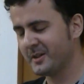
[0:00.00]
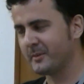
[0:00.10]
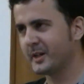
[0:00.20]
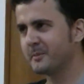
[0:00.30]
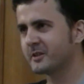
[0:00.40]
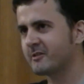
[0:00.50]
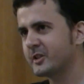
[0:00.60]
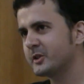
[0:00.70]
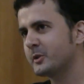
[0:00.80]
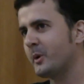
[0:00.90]
My name is
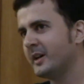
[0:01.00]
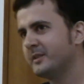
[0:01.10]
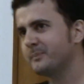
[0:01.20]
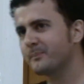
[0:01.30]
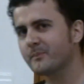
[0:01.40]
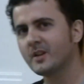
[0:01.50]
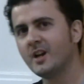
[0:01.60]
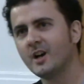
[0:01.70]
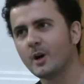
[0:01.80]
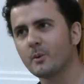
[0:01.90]
Richard Twine.
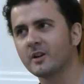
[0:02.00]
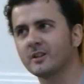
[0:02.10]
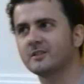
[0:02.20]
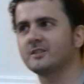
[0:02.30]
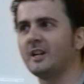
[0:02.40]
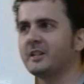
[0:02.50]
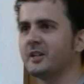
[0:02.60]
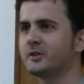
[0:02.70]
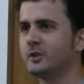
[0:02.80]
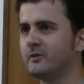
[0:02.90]
I work at
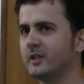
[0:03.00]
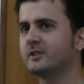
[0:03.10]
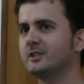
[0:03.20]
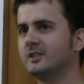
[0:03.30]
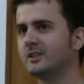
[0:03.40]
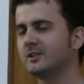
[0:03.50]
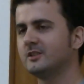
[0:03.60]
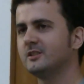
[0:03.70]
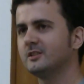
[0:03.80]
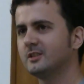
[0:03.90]
Lancaster University in
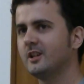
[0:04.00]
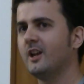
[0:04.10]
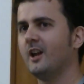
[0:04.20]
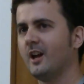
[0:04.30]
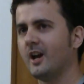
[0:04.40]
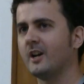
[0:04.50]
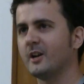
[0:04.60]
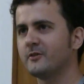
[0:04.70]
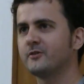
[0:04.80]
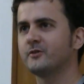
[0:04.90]
England, and
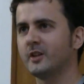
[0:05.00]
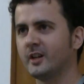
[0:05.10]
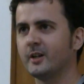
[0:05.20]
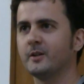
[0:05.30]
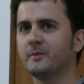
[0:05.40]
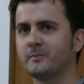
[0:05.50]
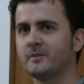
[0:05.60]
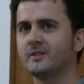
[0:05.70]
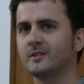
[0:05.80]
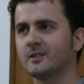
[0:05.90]
I've
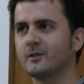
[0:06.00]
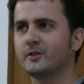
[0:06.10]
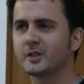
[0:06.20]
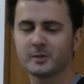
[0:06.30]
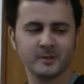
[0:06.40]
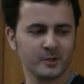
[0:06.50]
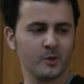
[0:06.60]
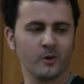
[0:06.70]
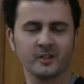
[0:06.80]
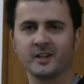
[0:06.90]
officially been
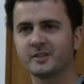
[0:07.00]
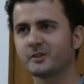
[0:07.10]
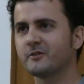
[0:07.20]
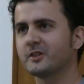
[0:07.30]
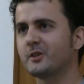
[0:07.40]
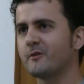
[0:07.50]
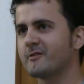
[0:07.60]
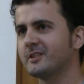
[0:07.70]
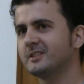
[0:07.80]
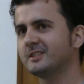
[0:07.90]
co-organiser of this
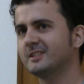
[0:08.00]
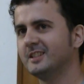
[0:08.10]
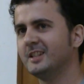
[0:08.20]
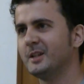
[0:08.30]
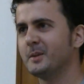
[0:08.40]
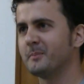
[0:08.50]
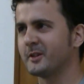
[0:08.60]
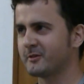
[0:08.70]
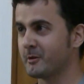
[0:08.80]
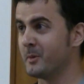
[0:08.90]
conference,
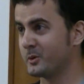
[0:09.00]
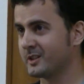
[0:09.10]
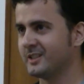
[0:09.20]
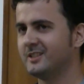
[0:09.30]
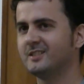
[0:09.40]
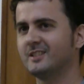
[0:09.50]
but remotely.